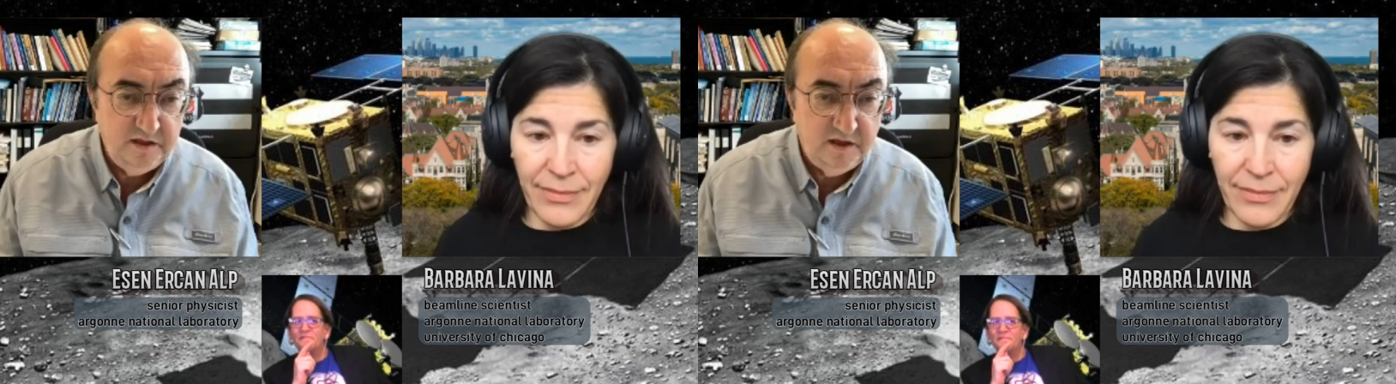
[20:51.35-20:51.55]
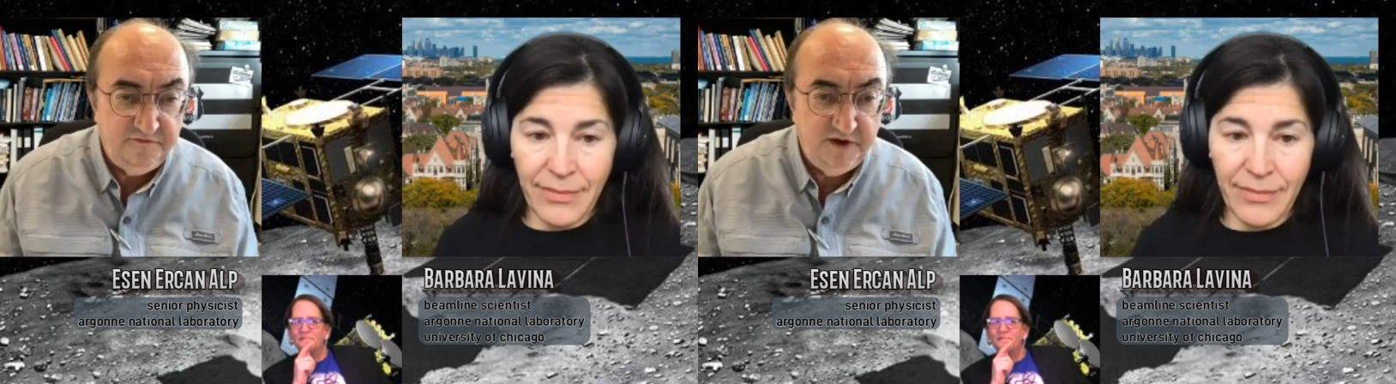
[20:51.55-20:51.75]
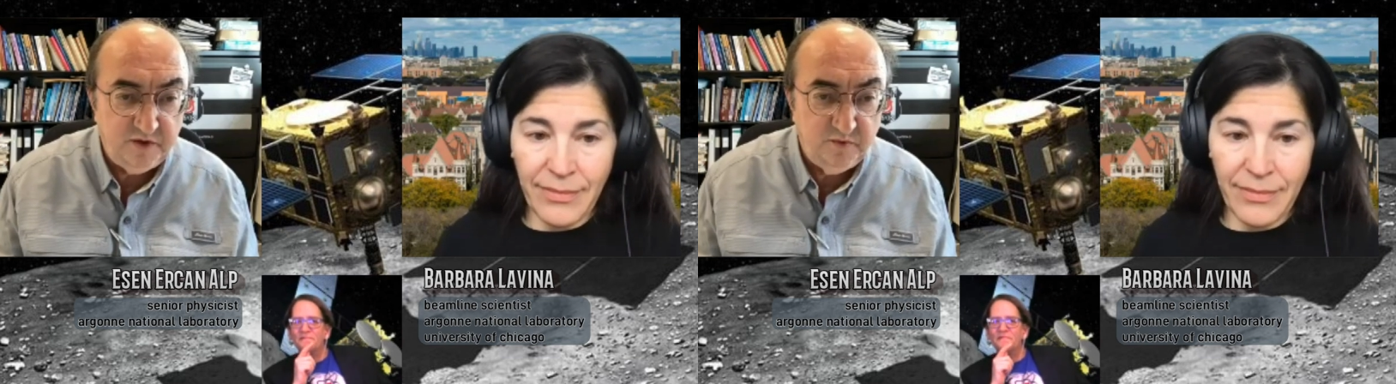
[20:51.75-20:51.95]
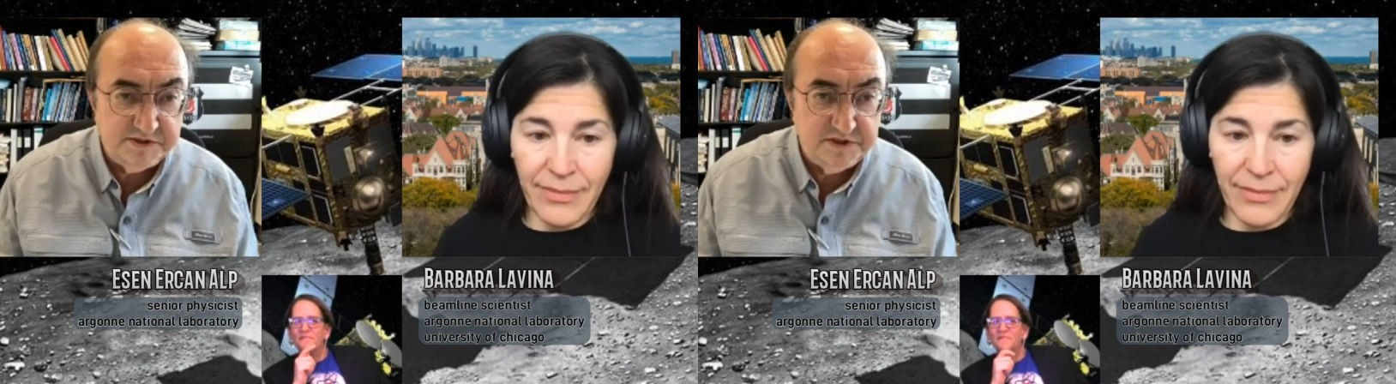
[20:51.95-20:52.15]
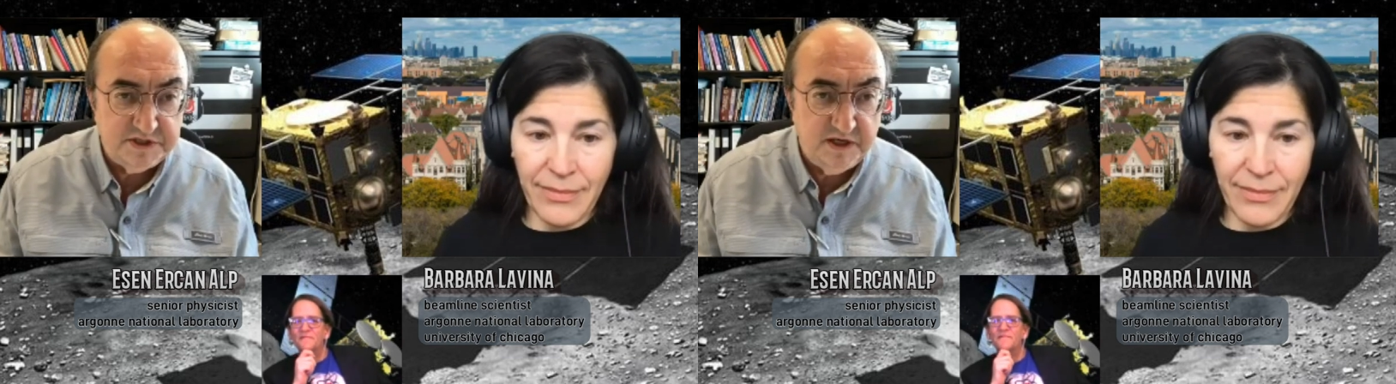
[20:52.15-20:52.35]
Speaker 1: the effect
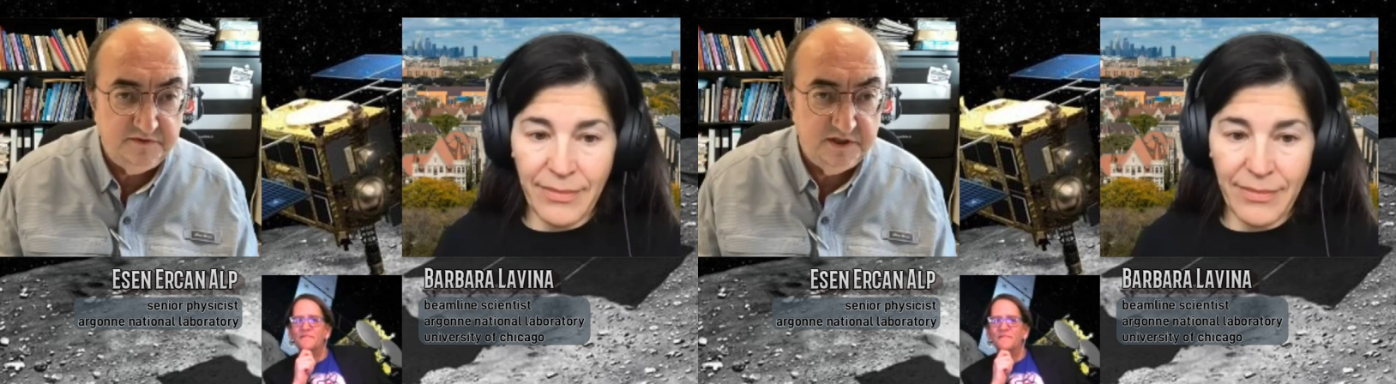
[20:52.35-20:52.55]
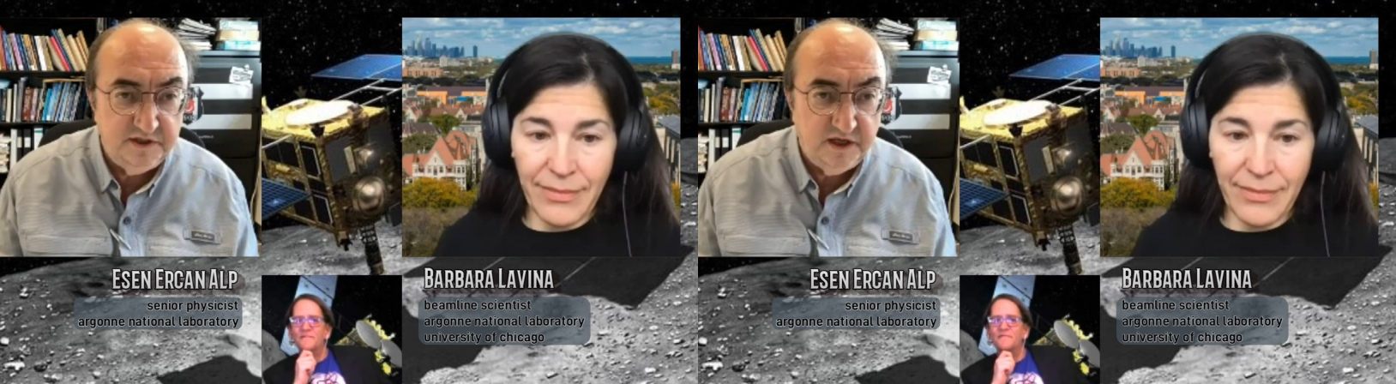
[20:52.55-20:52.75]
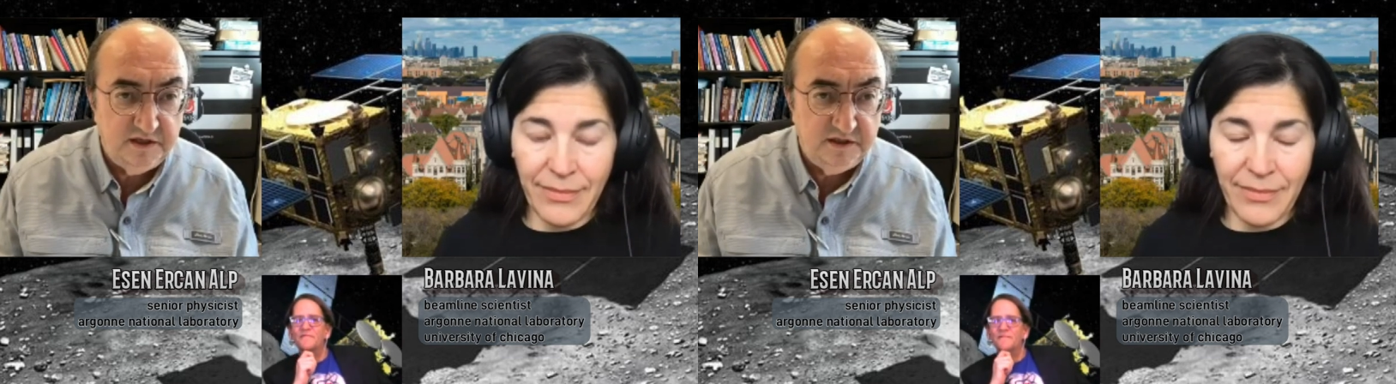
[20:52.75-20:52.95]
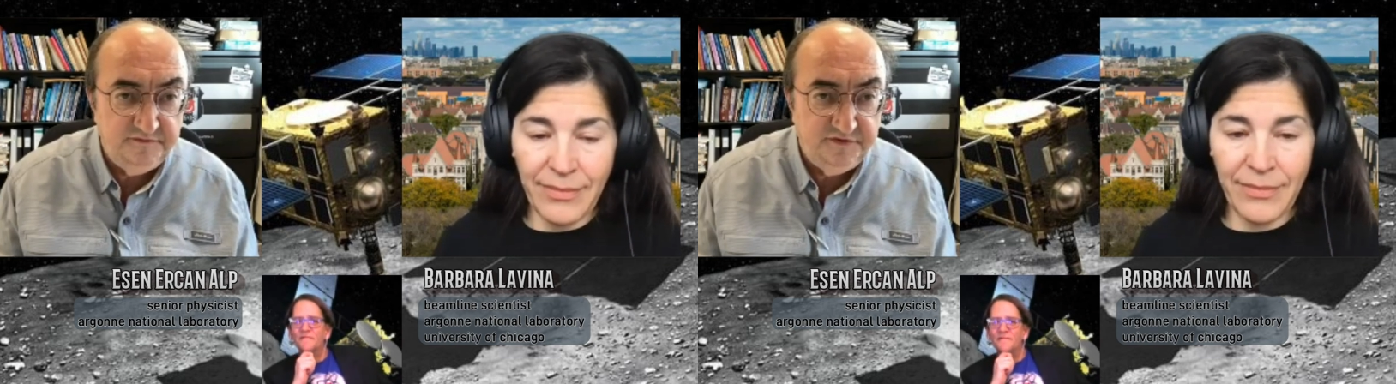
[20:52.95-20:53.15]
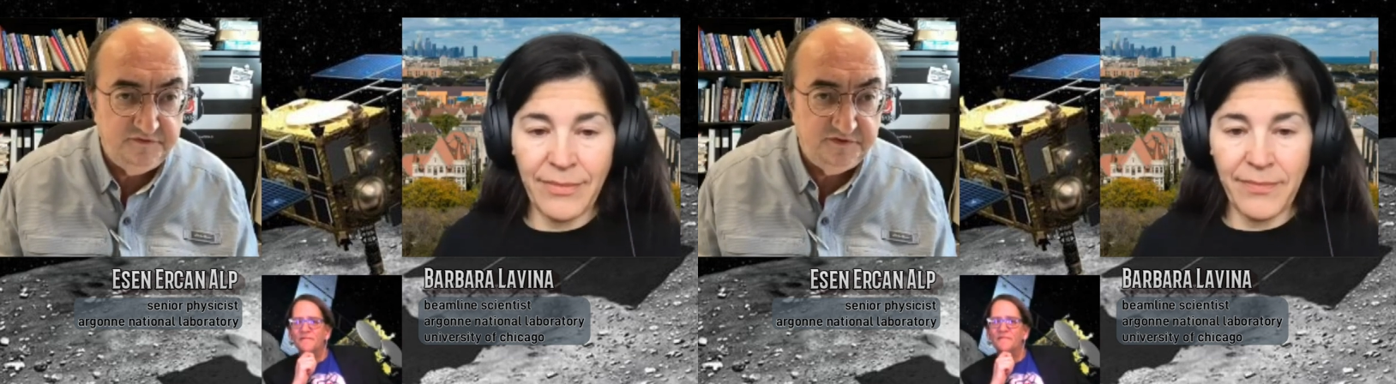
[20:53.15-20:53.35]
was discovered in
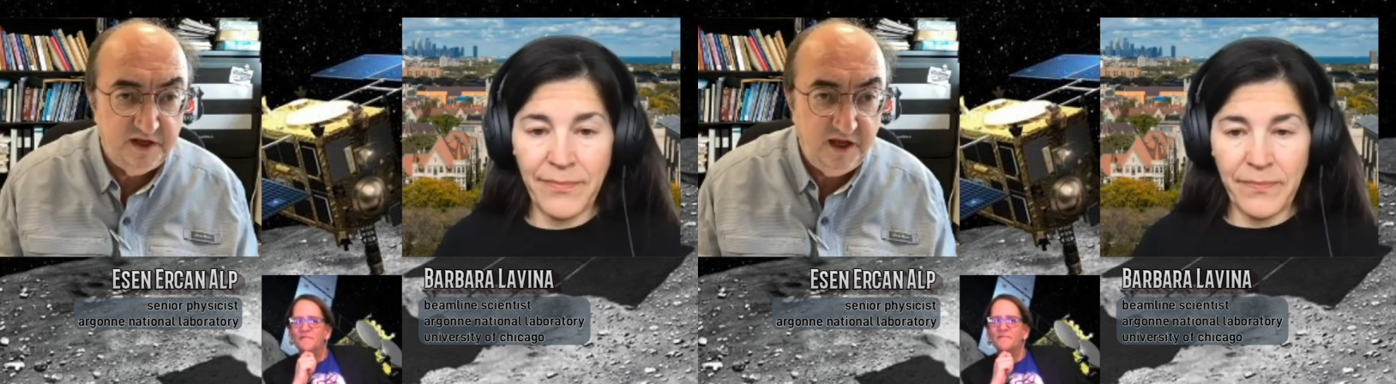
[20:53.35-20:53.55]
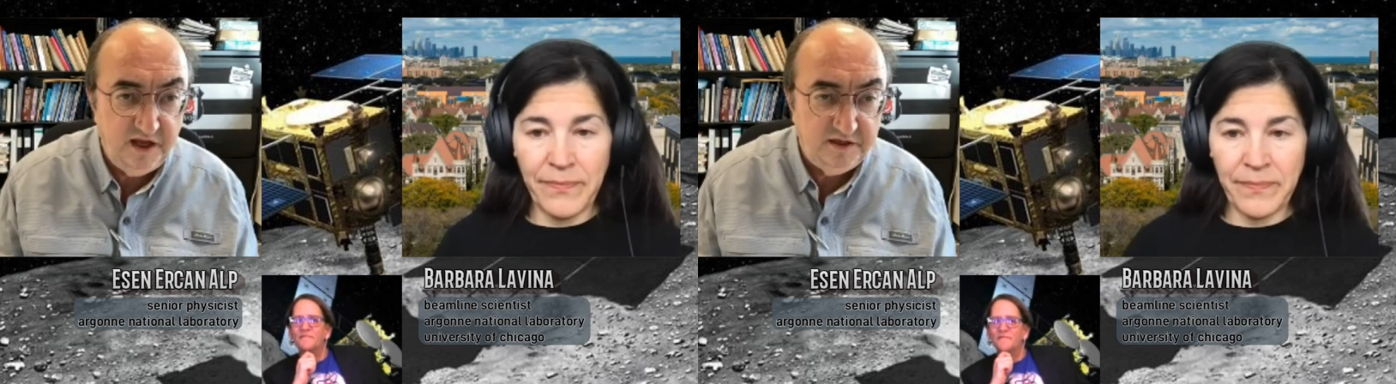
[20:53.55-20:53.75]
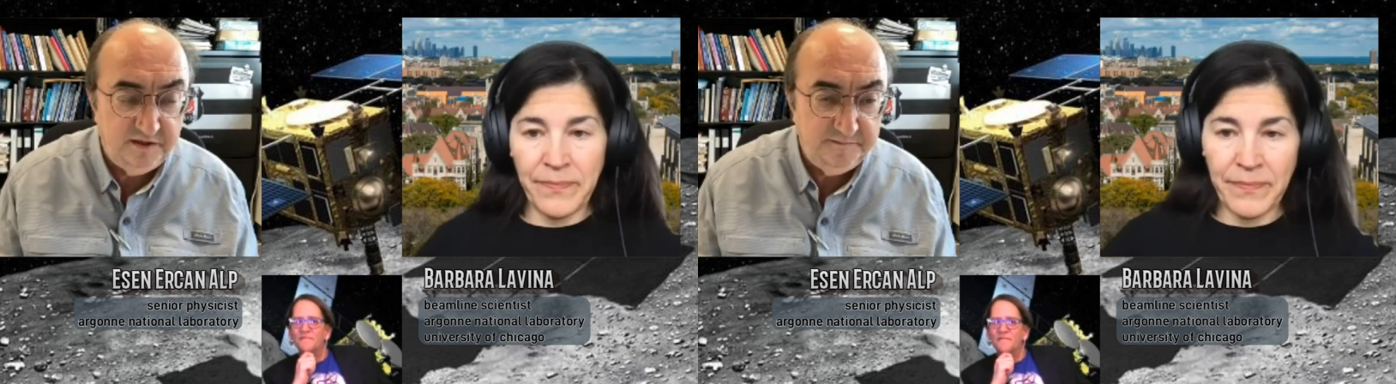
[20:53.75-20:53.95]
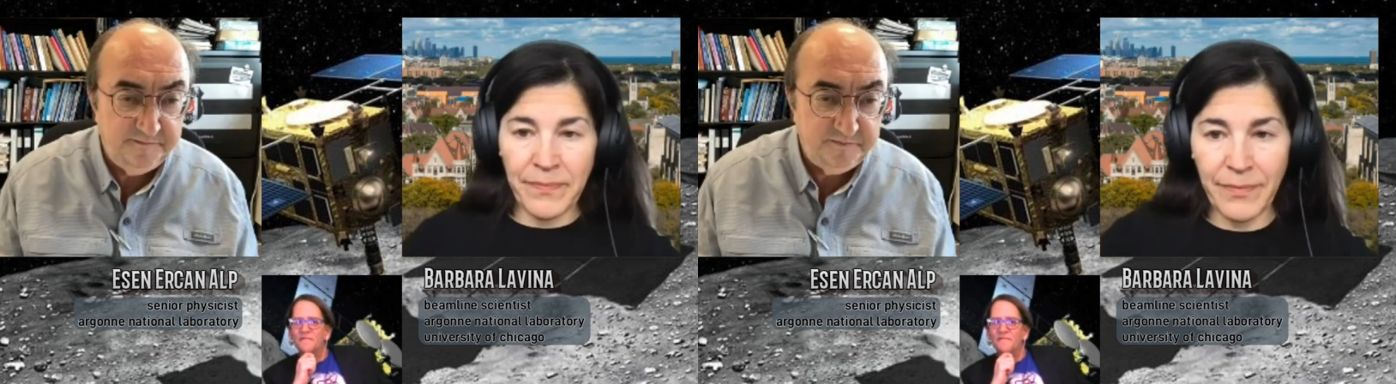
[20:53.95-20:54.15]
1958.